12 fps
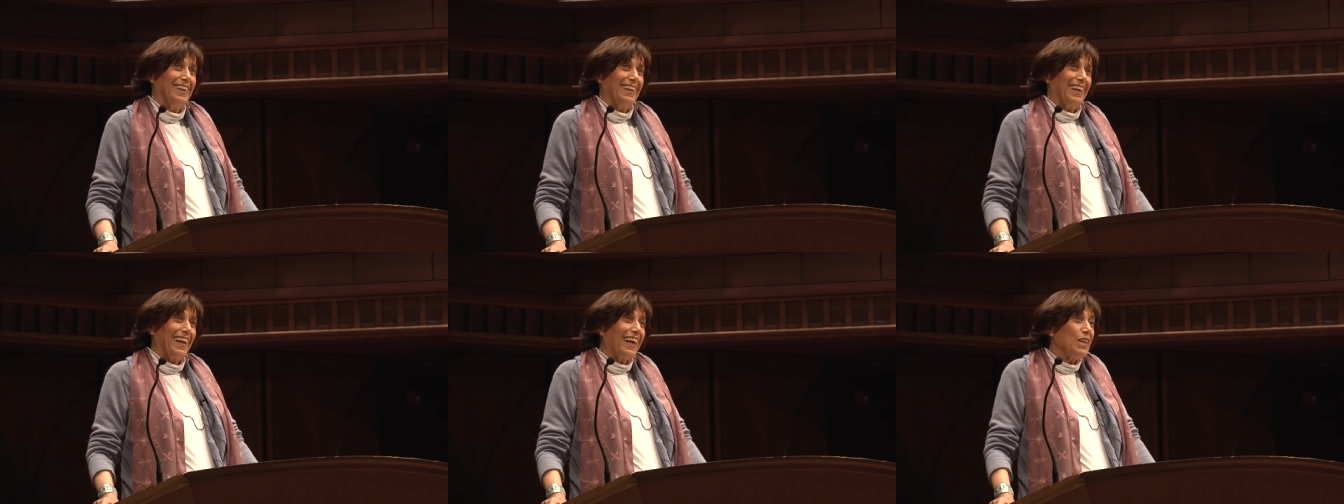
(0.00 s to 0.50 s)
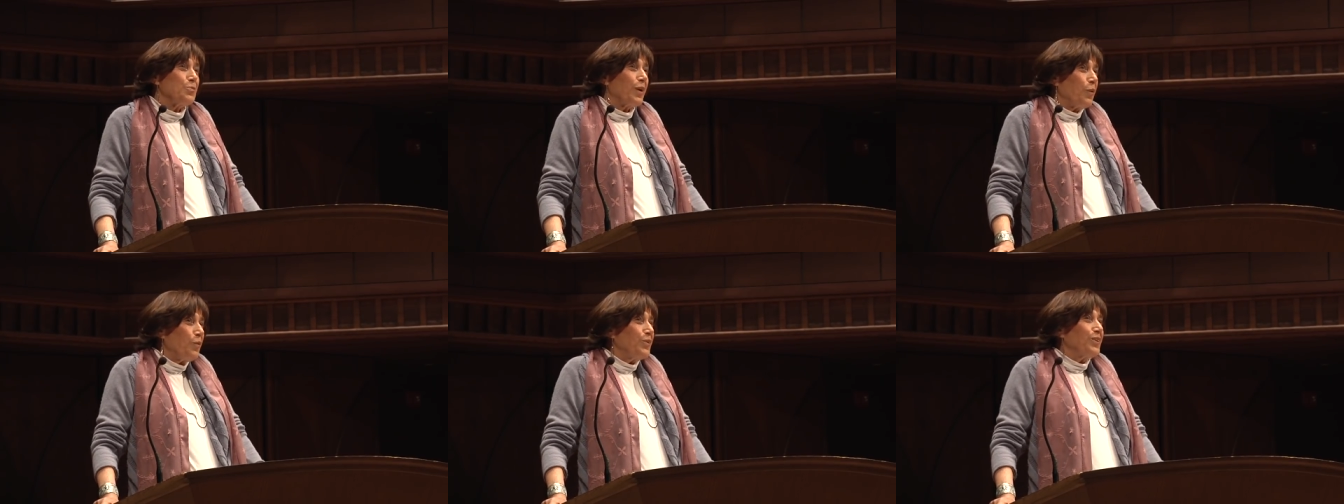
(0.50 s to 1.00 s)
And I guess what I
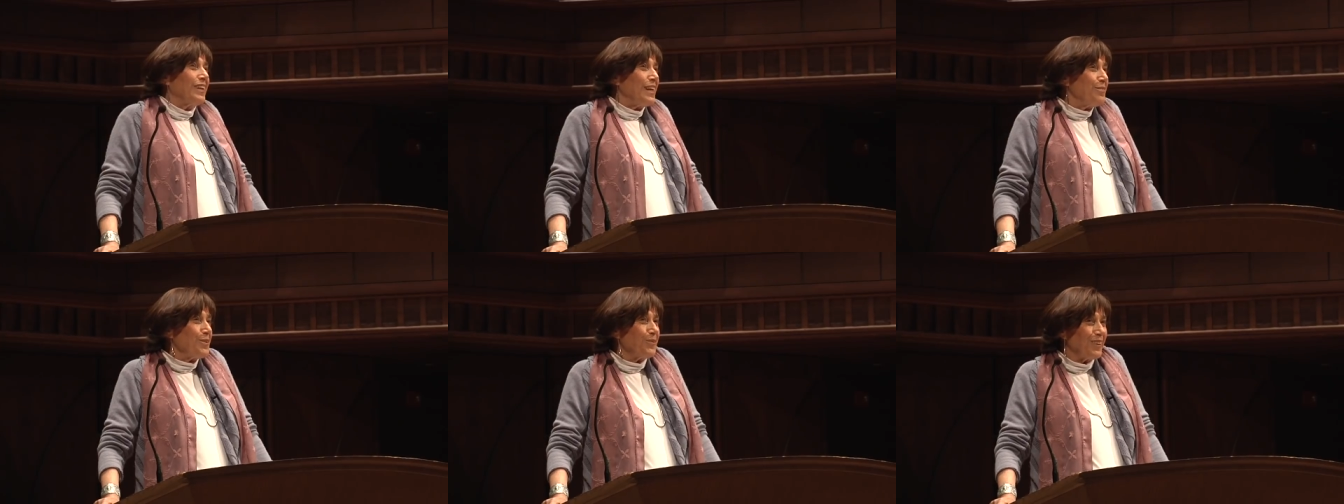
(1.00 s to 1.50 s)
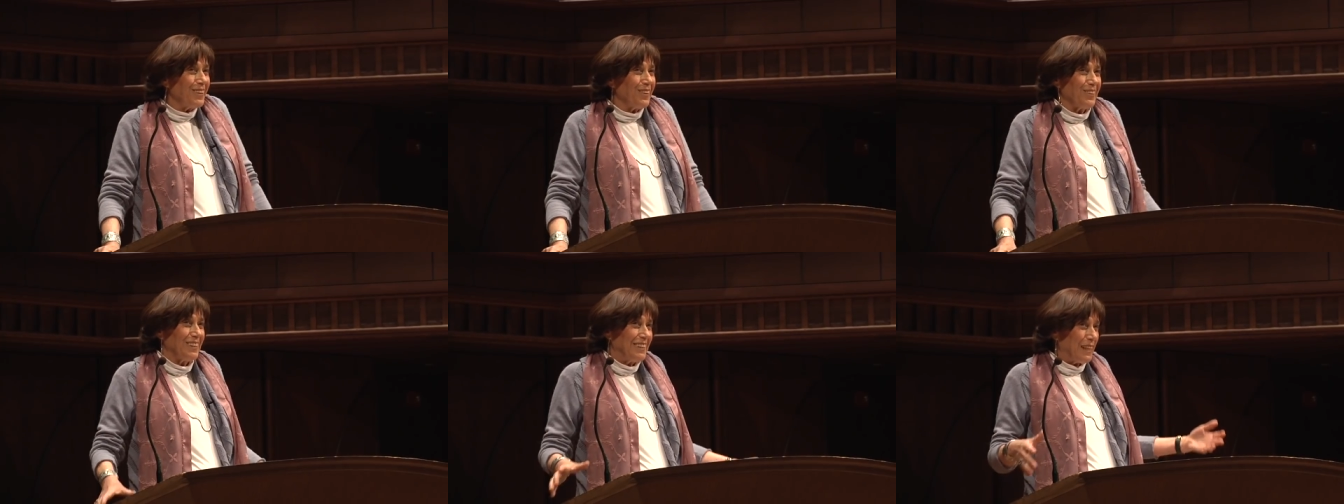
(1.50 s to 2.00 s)
want to leave you with, you know,
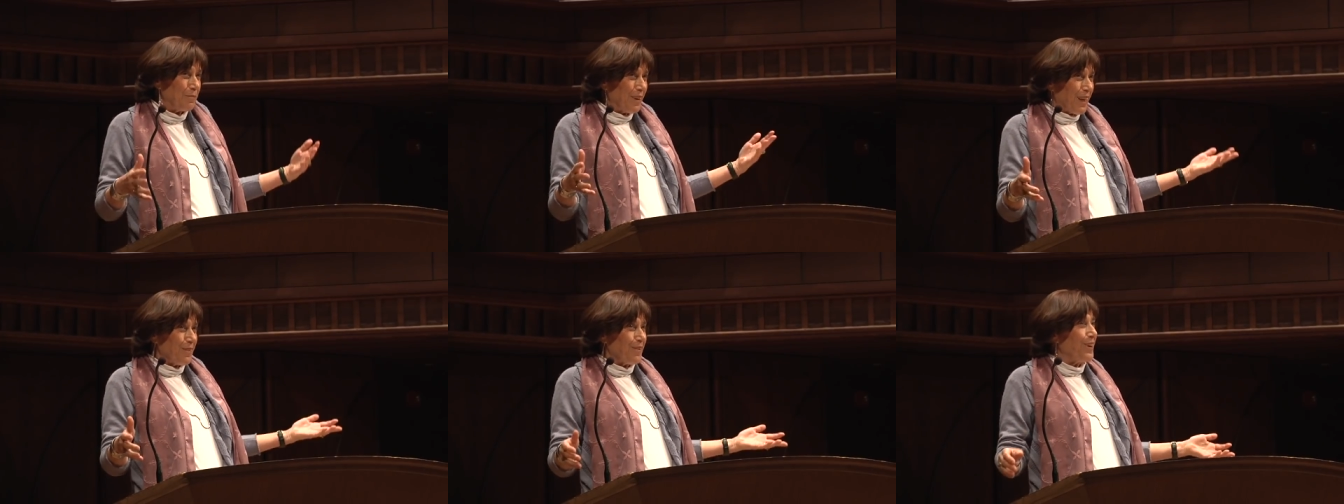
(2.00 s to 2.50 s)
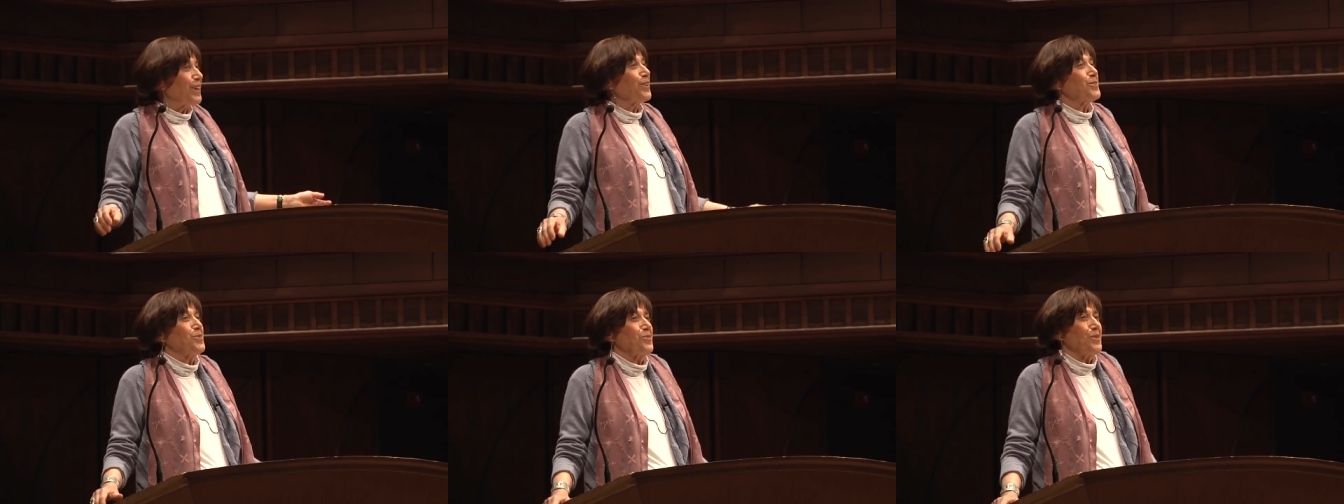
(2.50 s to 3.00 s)
since I'm getting very
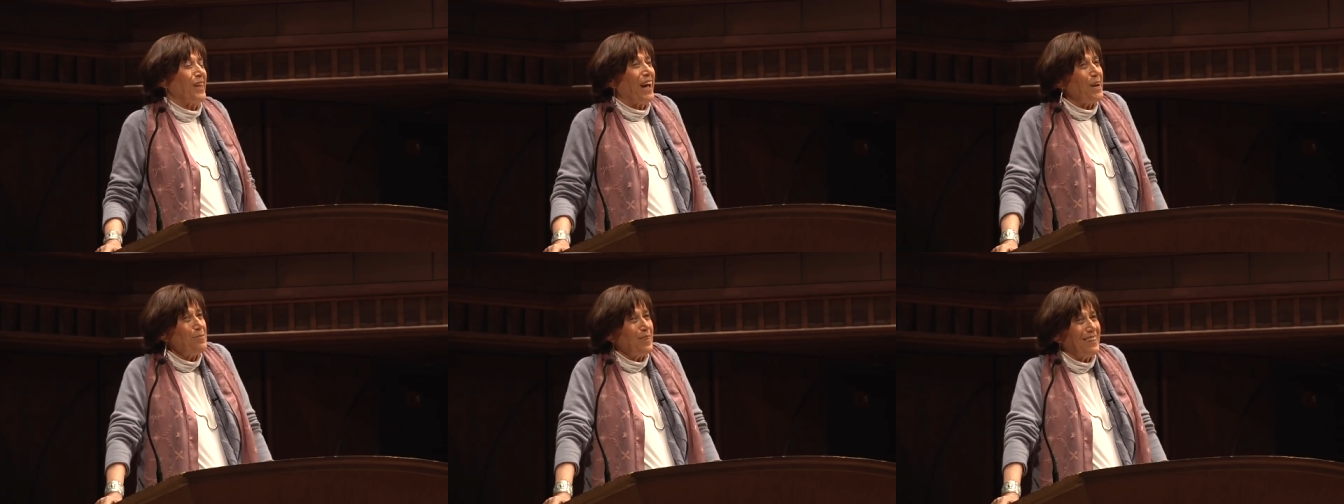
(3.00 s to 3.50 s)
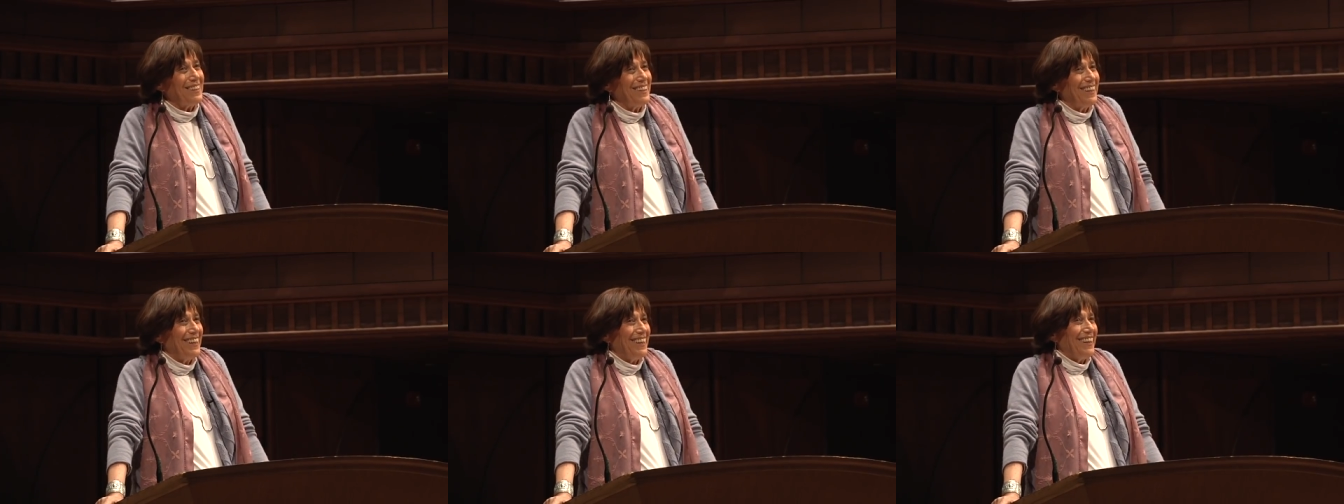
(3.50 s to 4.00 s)
close to retirement,
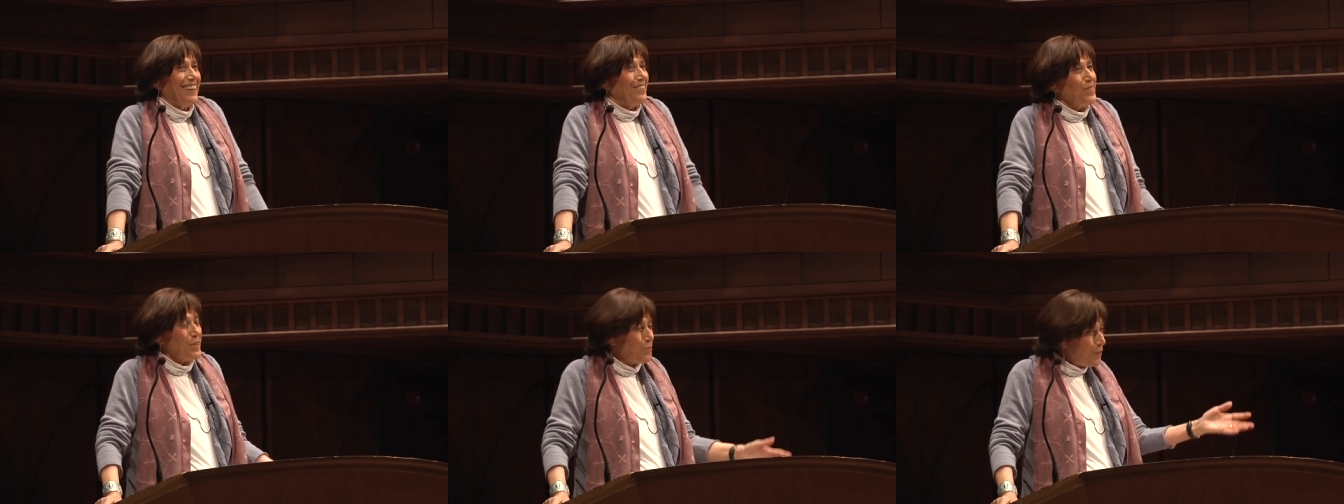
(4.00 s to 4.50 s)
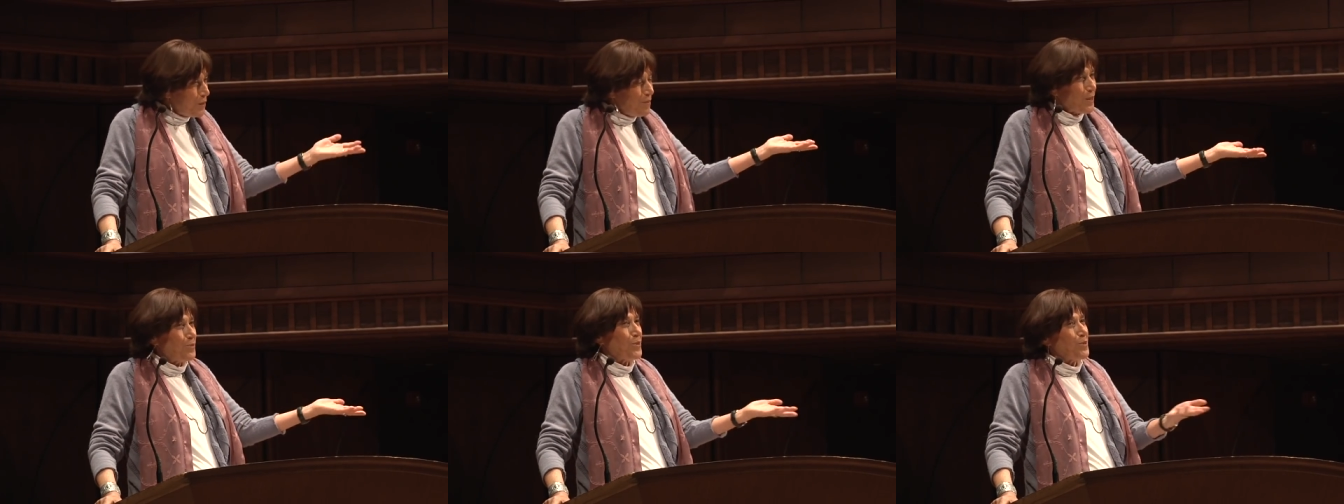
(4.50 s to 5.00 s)
which is pretty
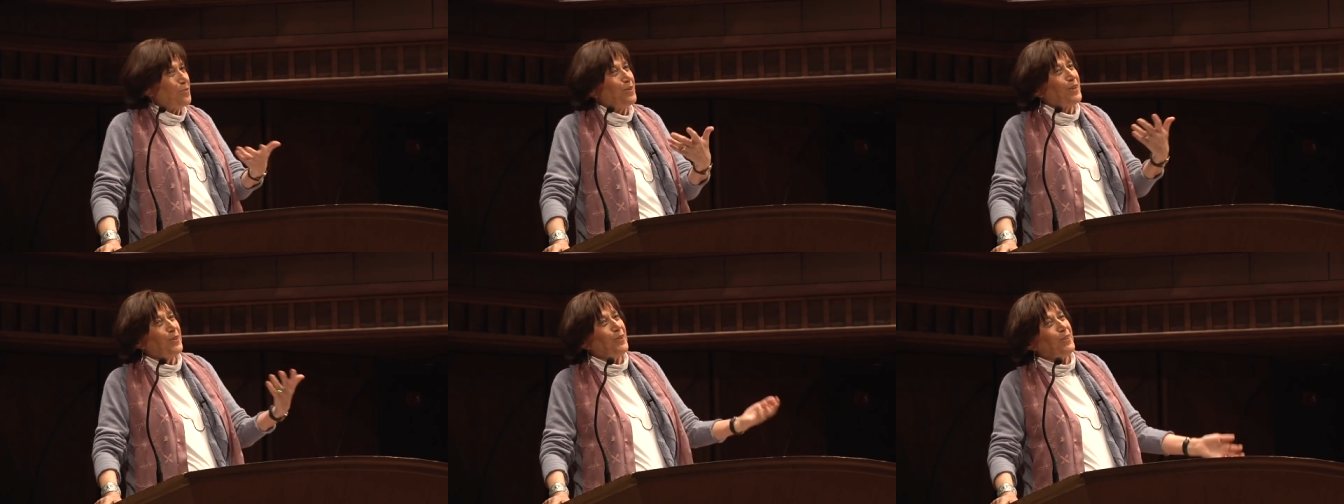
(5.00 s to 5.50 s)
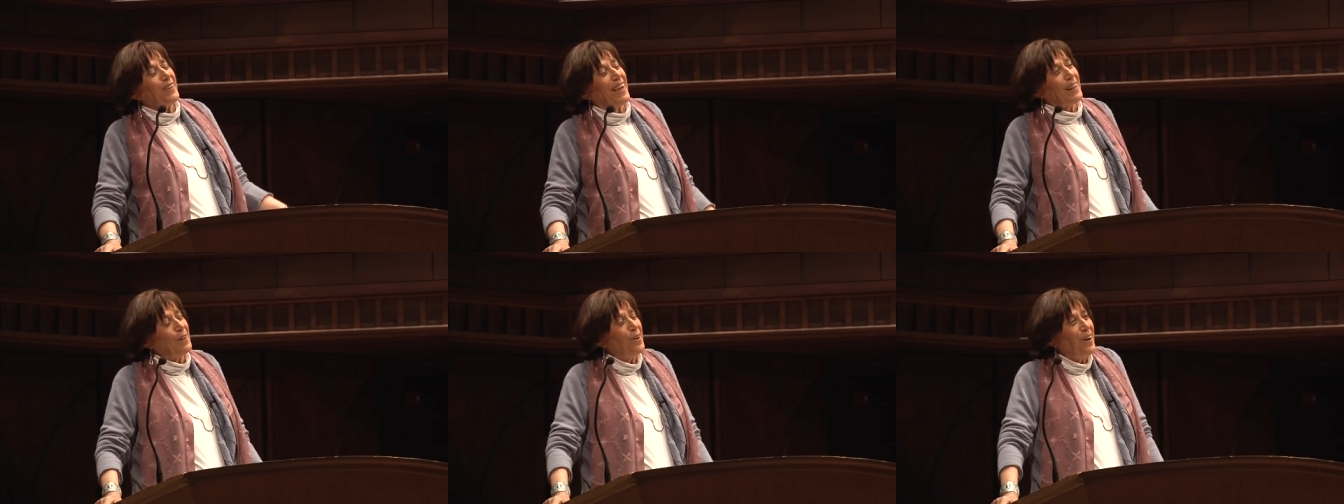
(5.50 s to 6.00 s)
much what you've heard all
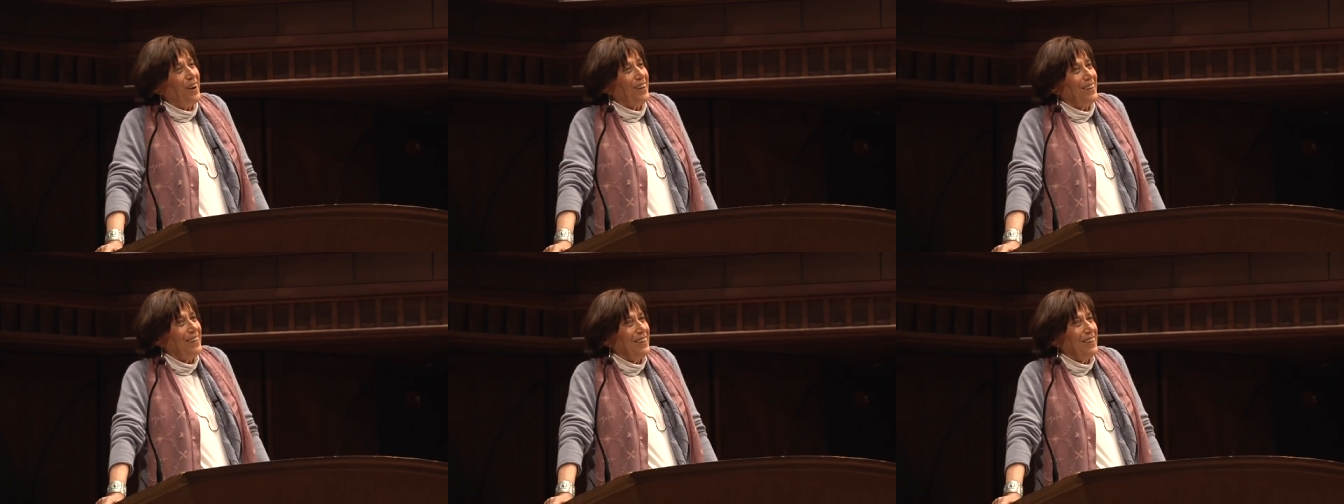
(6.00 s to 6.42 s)
night long,